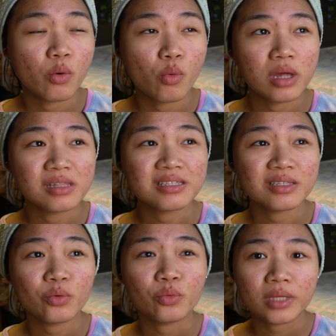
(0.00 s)

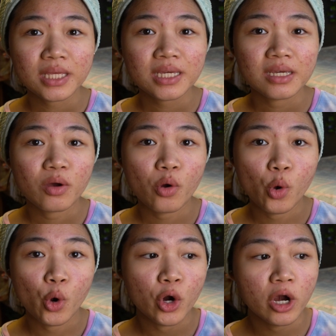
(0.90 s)
once a week
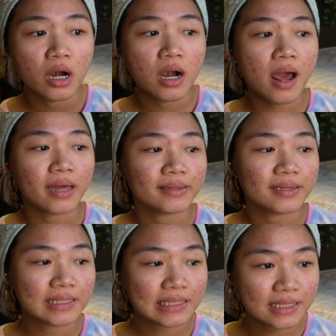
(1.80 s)
or at
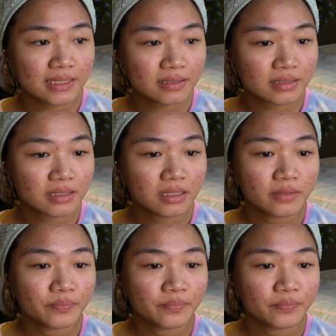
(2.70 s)
least